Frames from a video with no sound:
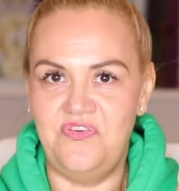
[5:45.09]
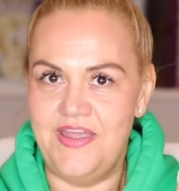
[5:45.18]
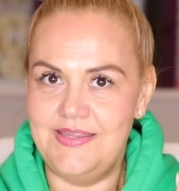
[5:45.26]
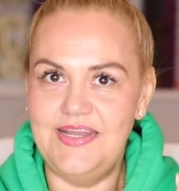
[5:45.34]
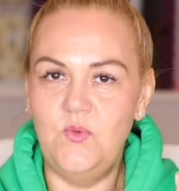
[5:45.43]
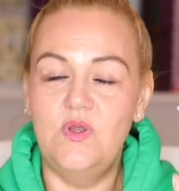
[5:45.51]

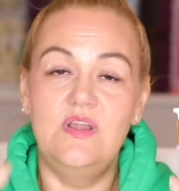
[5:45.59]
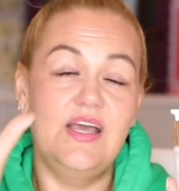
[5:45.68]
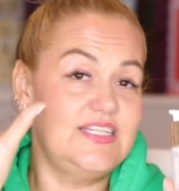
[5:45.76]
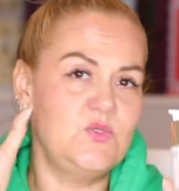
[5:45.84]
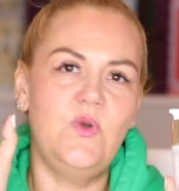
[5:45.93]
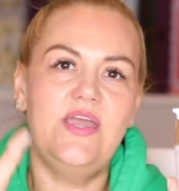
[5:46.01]
offend anyone.
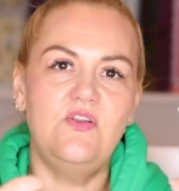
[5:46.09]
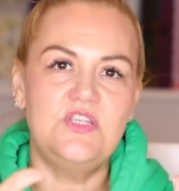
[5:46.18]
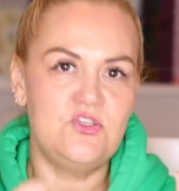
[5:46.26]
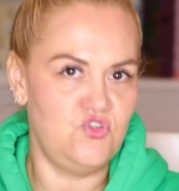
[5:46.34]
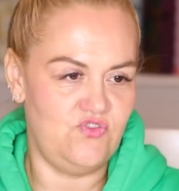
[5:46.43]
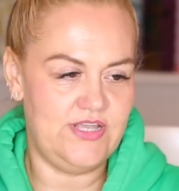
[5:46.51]
I swear
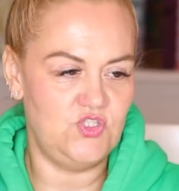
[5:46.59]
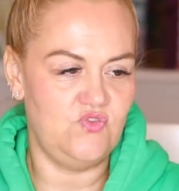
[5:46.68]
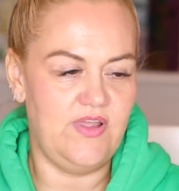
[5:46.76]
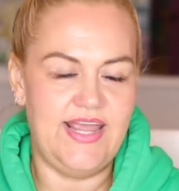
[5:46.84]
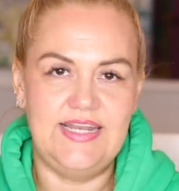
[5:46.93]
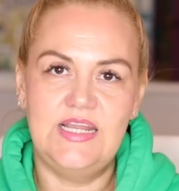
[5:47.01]
to Duran
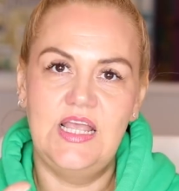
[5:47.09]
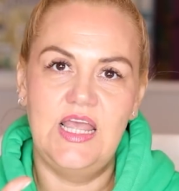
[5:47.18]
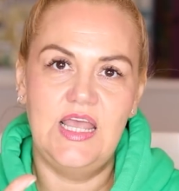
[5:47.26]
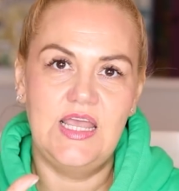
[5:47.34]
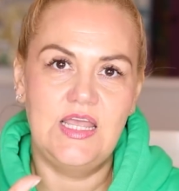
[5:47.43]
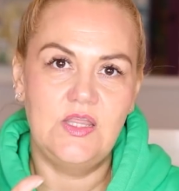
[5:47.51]
Duran.
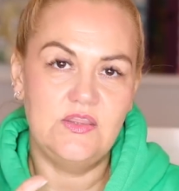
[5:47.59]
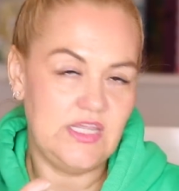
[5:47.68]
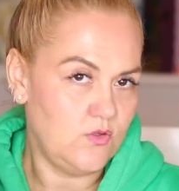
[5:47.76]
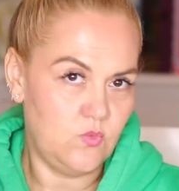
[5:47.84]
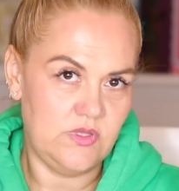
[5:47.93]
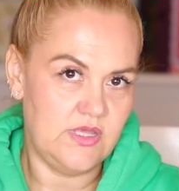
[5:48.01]

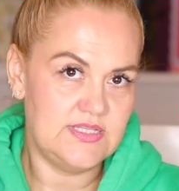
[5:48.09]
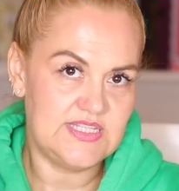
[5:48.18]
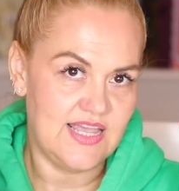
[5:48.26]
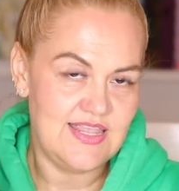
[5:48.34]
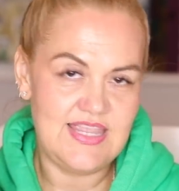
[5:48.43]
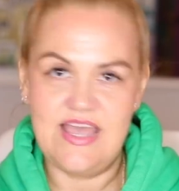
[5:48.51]
They are
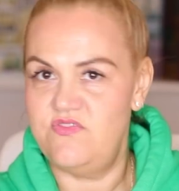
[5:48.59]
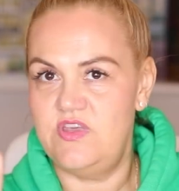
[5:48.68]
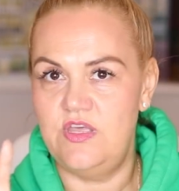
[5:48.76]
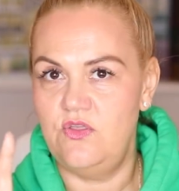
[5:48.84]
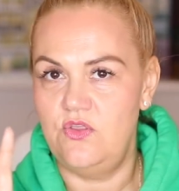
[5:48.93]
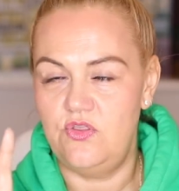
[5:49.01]
words I
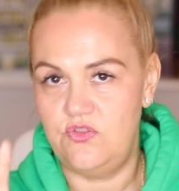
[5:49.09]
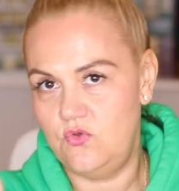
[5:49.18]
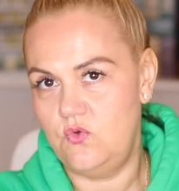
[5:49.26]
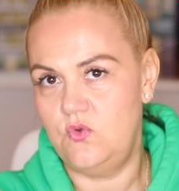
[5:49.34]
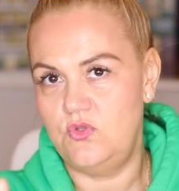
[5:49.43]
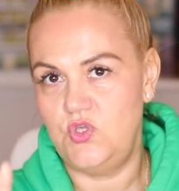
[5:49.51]
never
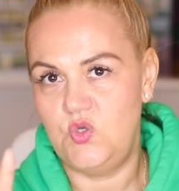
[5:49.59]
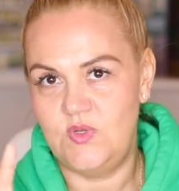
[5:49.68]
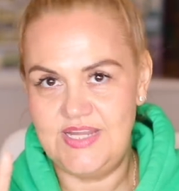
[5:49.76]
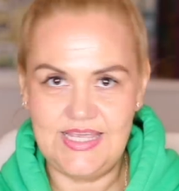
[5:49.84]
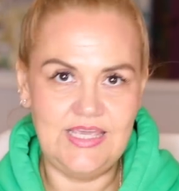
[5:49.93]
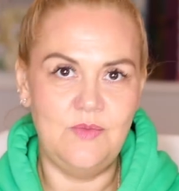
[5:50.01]
thought you
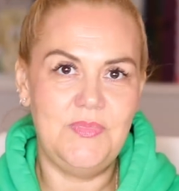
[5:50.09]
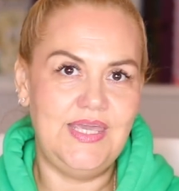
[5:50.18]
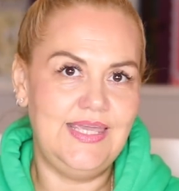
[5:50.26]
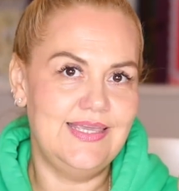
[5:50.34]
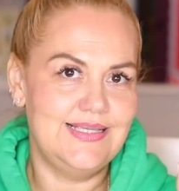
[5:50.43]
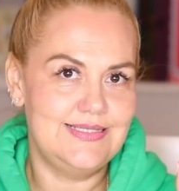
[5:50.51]
would hear
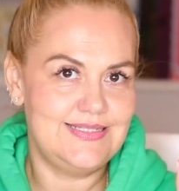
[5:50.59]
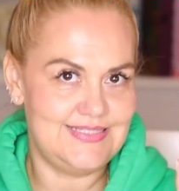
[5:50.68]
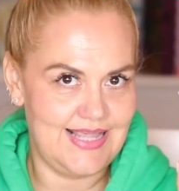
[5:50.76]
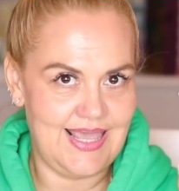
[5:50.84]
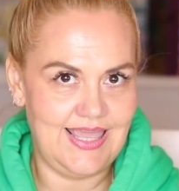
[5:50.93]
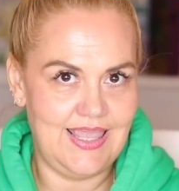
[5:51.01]
me
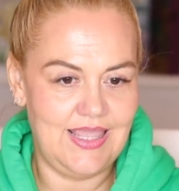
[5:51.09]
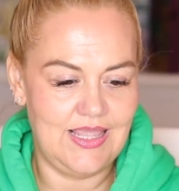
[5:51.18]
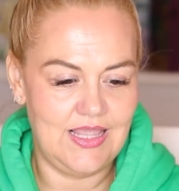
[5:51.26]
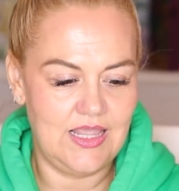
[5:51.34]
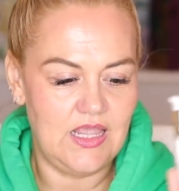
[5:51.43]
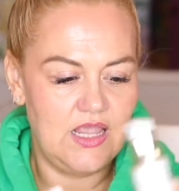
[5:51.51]
say.
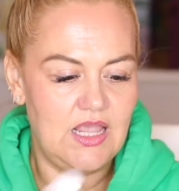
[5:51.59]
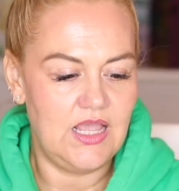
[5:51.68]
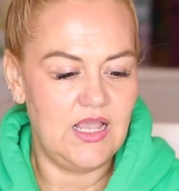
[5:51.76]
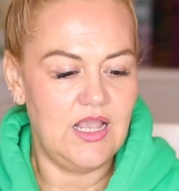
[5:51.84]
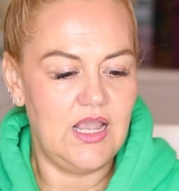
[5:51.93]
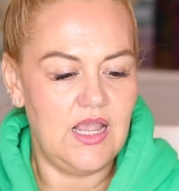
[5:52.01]

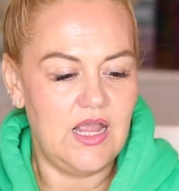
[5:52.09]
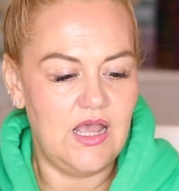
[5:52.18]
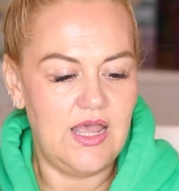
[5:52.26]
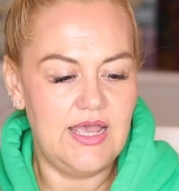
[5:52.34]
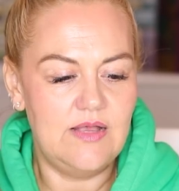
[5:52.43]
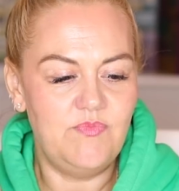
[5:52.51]

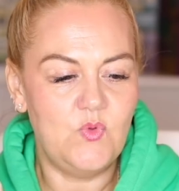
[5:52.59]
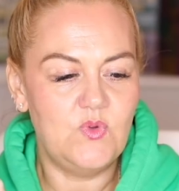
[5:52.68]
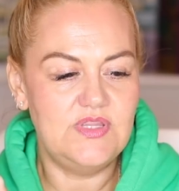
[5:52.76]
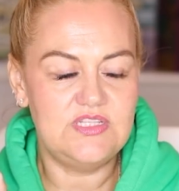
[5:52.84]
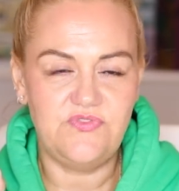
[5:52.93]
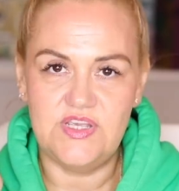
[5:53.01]
Um,
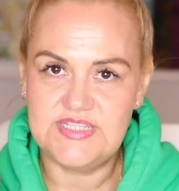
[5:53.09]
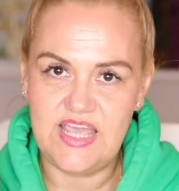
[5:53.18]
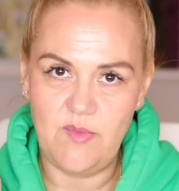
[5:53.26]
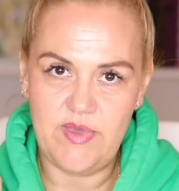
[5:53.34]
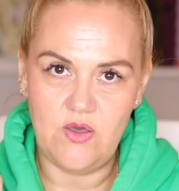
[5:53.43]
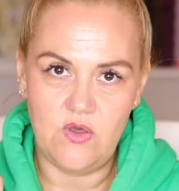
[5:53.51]
when this first
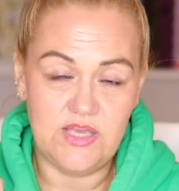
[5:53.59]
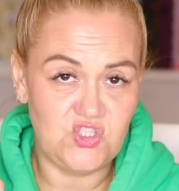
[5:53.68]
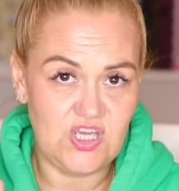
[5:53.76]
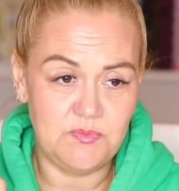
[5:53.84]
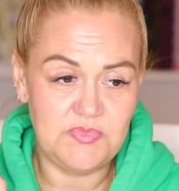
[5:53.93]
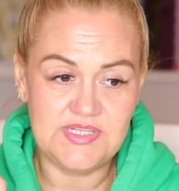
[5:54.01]
came out, I
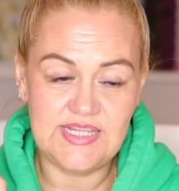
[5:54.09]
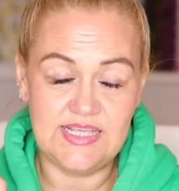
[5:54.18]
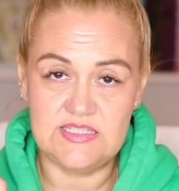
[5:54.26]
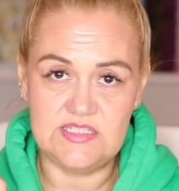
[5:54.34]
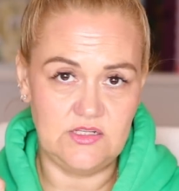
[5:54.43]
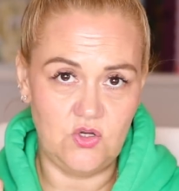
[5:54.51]
championed it.
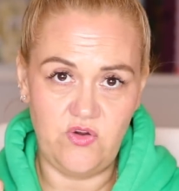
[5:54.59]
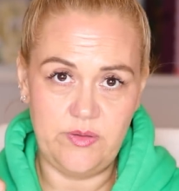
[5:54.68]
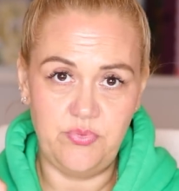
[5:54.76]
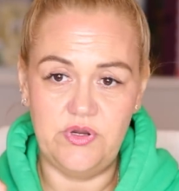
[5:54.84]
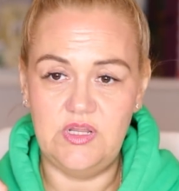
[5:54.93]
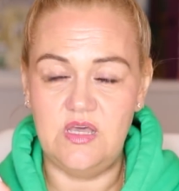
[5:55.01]
It's still a
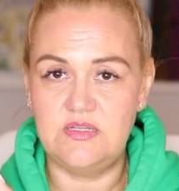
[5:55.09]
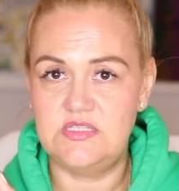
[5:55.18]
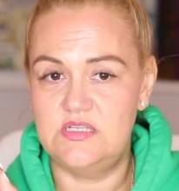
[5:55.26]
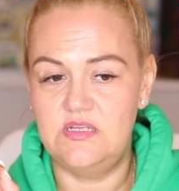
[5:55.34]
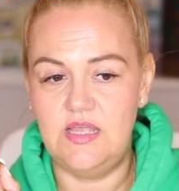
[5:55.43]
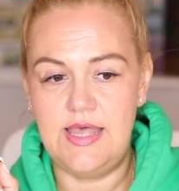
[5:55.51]
great
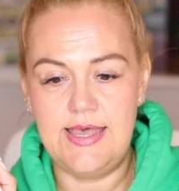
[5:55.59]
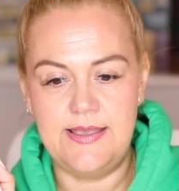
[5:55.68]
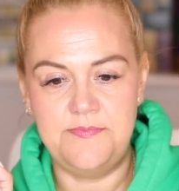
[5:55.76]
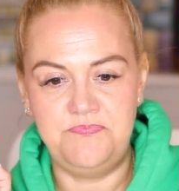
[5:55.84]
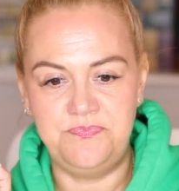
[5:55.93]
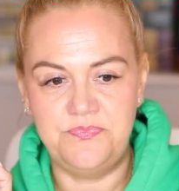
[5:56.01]
product.
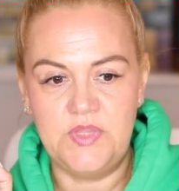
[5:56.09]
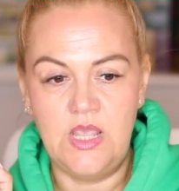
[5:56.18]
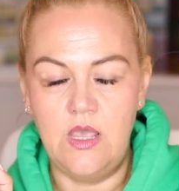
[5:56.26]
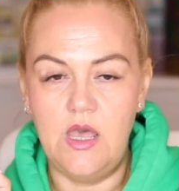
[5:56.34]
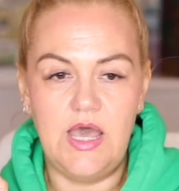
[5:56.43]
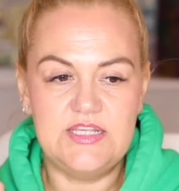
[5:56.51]
Um,
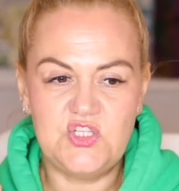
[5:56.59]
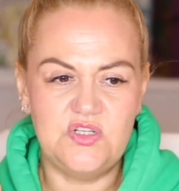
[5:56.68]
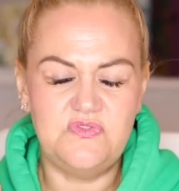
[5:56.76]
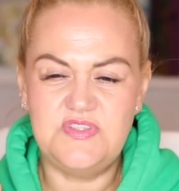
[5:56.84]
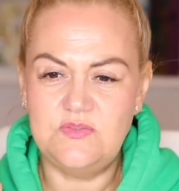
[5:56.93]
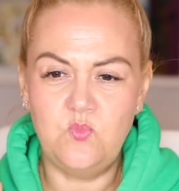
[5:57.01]
I sort
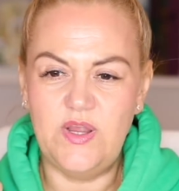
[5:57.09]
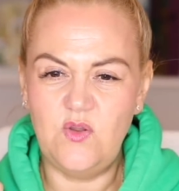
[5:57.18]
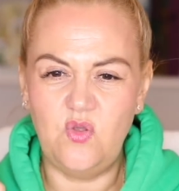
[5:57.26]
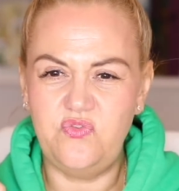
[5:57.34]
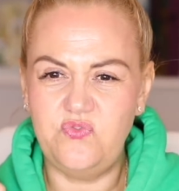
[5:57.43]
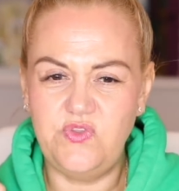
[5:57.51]
of went
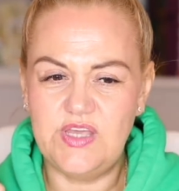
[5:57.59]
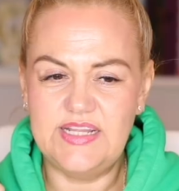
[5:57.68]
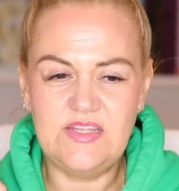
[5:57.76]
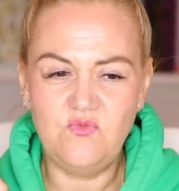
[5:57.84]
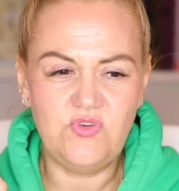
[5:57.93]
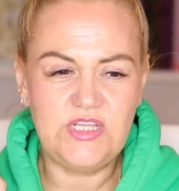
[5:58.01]
off, I
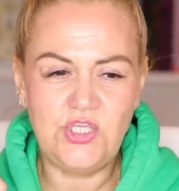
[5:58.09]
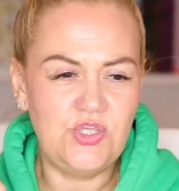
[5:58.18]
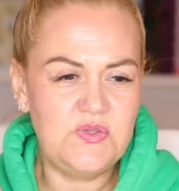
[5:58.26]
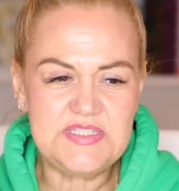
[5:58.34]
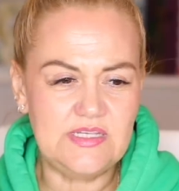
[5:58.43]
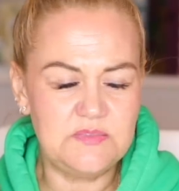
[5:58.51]
didn't really
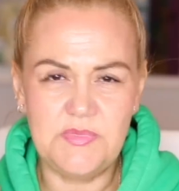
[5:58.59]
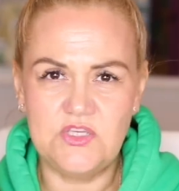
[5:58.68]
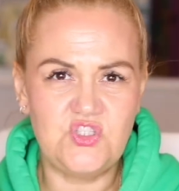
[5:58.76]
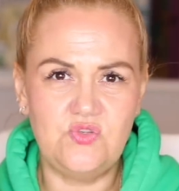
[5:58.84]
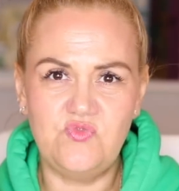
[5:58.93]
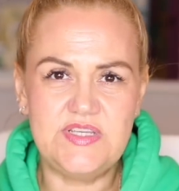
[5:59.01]
use it as
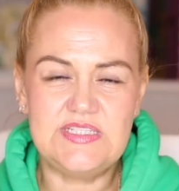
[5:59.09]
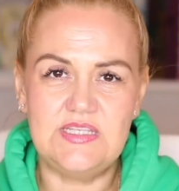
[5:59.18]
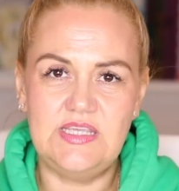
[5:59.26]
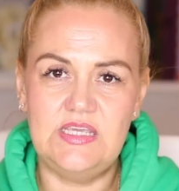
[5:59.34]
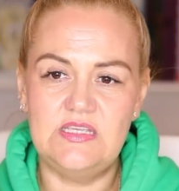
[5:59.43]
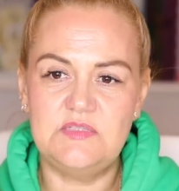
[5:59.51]
much in
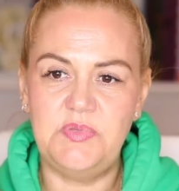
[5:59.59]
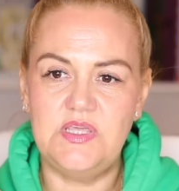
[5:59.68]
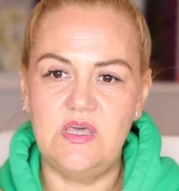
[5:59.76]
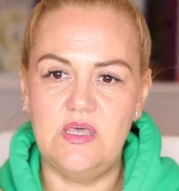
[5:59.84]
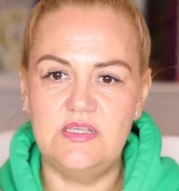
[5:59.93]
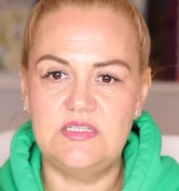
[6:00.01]
recent years
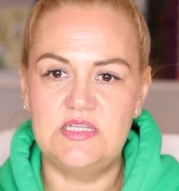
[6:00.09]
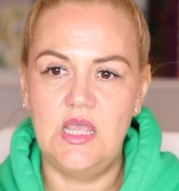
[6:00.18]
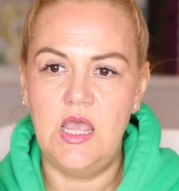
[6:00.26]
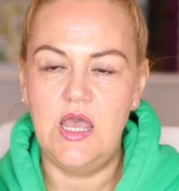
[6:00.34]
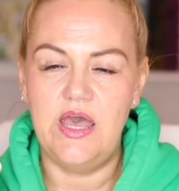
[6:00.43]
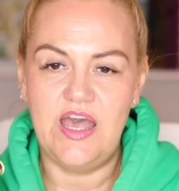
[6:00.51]
because
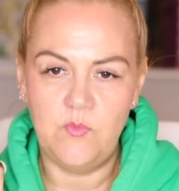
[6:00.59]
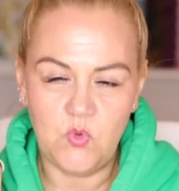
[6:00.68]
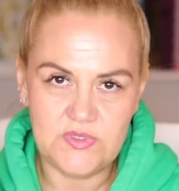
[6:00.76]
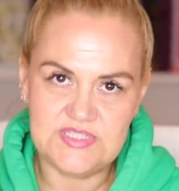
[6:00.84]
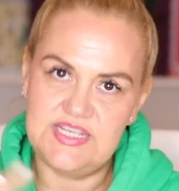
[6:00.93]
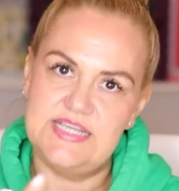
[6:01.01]
I'm
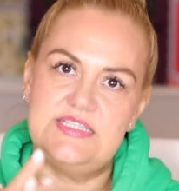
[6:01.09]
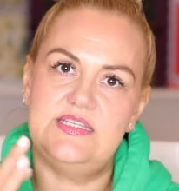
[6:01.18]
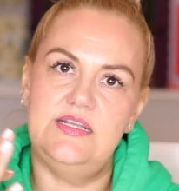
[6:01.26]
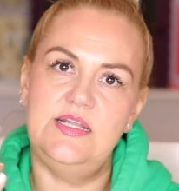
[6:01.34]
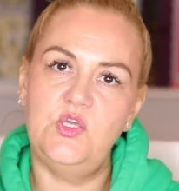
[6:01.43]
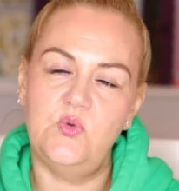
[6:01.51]
always
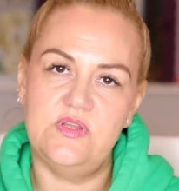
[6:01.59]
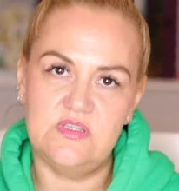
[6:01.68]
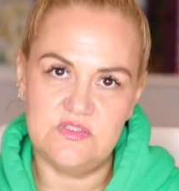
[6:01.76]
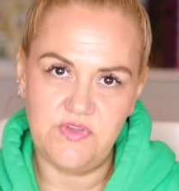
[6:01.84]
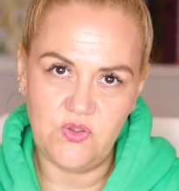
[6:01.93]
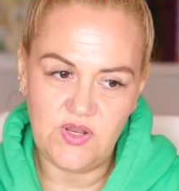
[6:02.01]
testing liquid
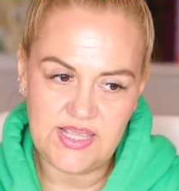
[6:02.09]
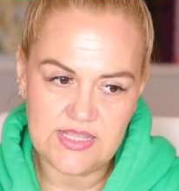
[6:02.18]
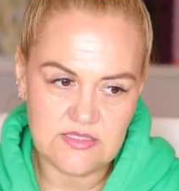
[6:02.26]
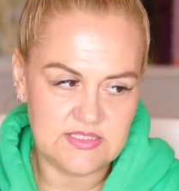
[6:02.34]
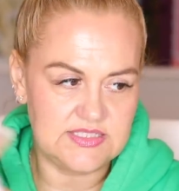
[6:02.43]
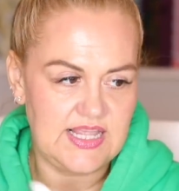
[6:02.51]

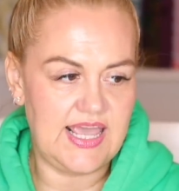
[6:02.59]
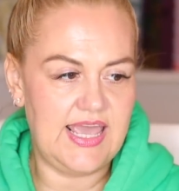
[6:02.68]
exfoliants